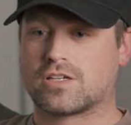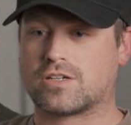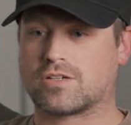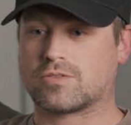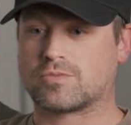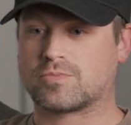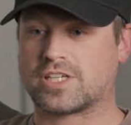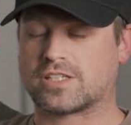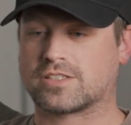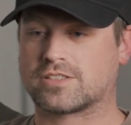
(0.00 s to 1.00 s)
Oh,
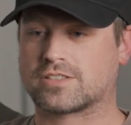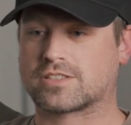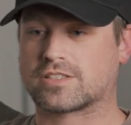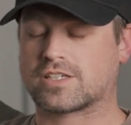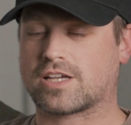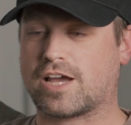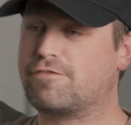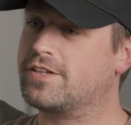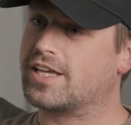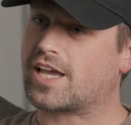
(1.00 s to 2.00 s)
man. I
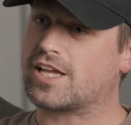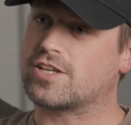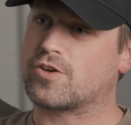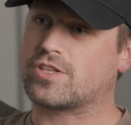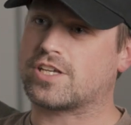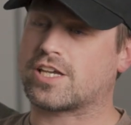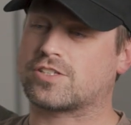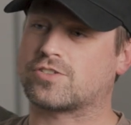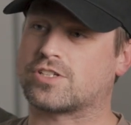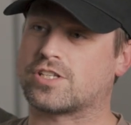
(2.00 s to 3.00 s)
feel like I know the
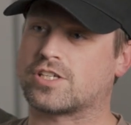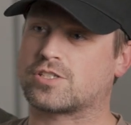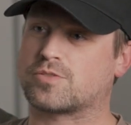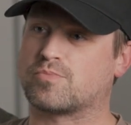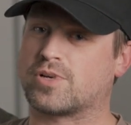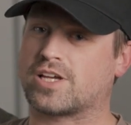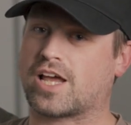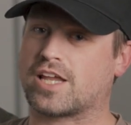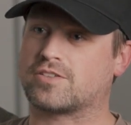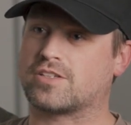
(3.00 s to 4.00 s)
answer to this, but
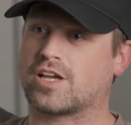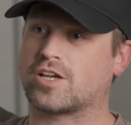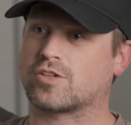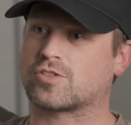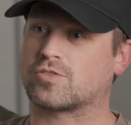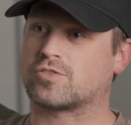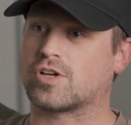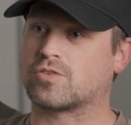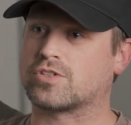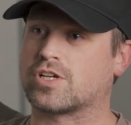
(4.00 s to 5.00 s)
I also
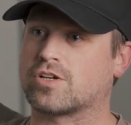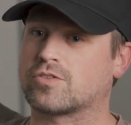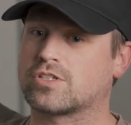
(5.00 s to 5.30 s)
don't know.